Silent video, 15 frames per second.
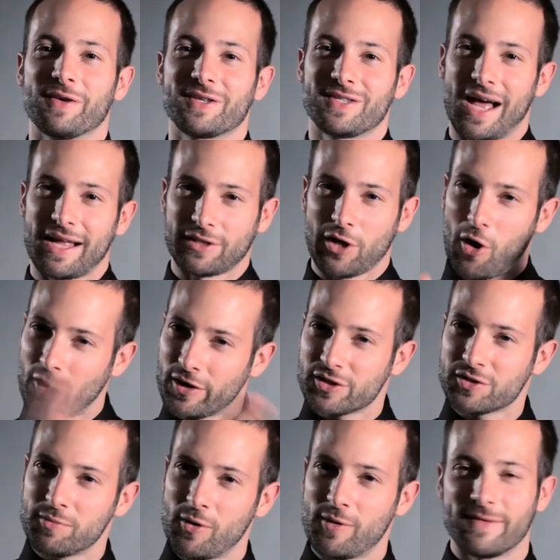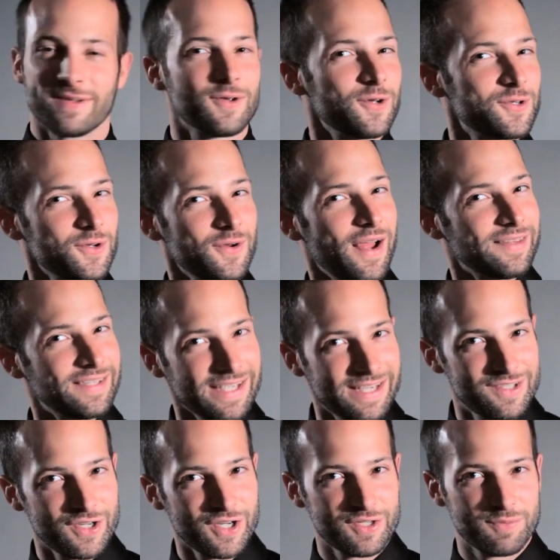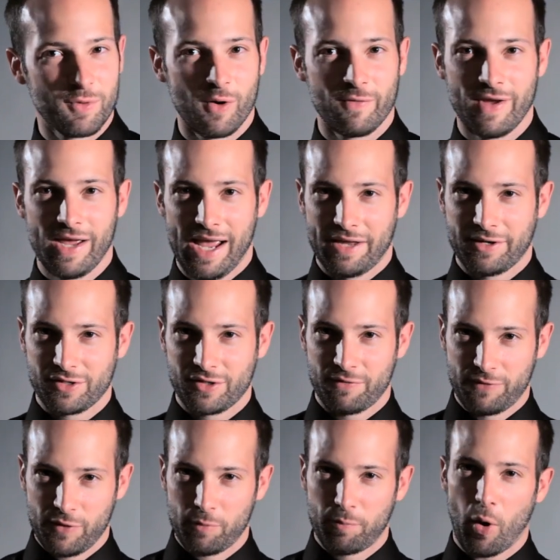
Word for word: It's not the hardest move. It's also not the easiest move, and there's a few